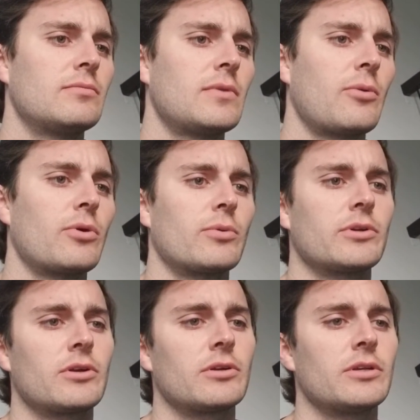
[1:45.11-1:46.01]
want to
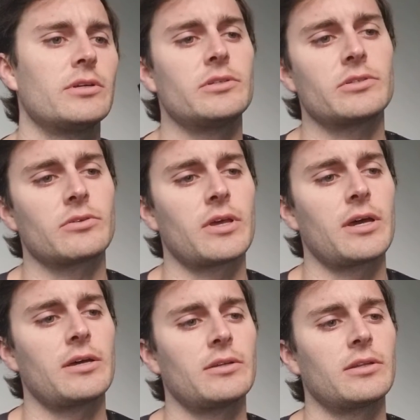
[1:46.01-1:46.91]
return this or
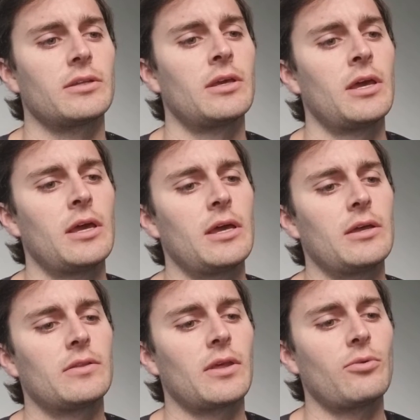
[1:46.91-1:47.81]
that, and
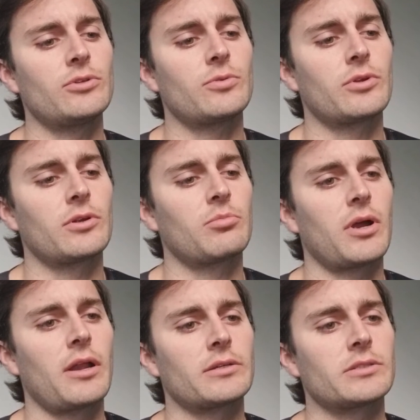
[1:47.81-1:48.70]
they always return
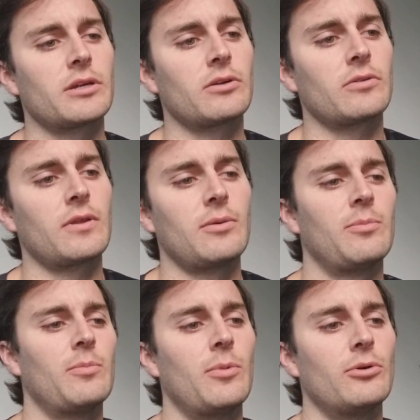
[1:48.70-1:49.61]
products that are the
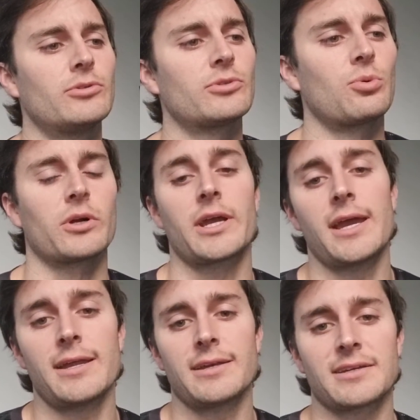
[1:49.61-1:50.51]
most
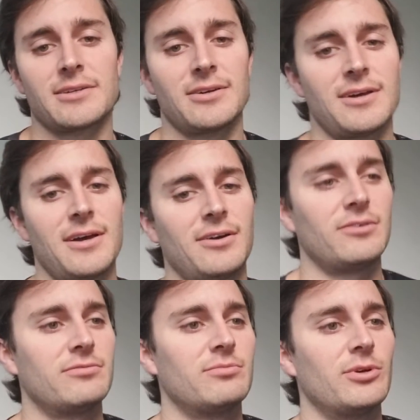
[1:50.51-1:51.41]
organic out
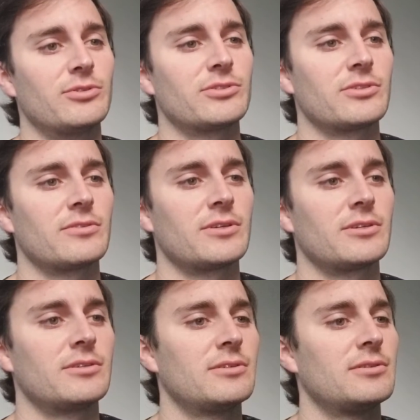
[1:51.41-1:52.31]
of most of
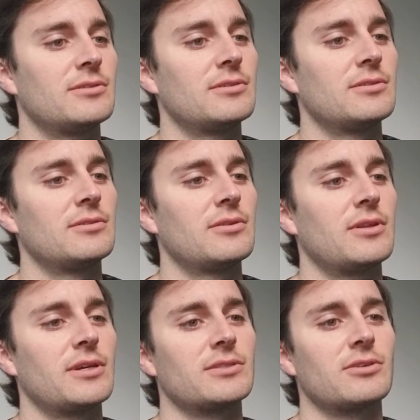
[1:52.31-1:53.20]
the
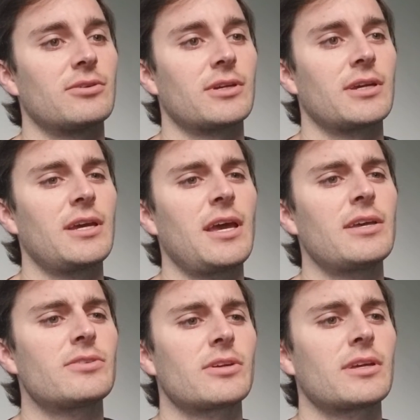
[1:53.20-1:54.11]
things, and they're like, it
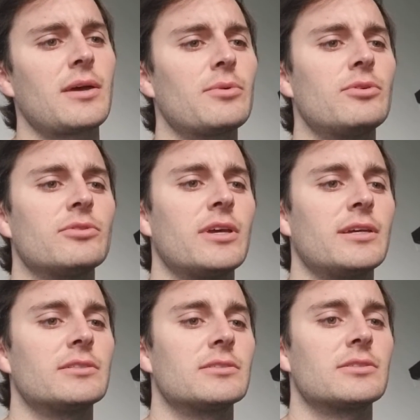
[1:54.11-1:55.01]
has a chemical
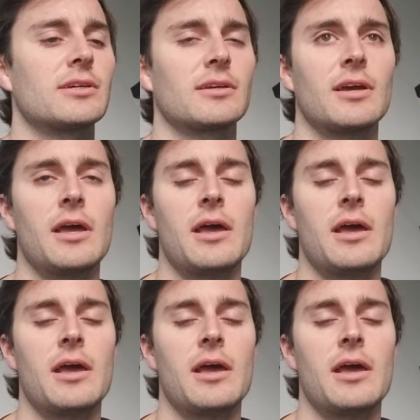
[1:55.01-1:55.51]
taste. It's like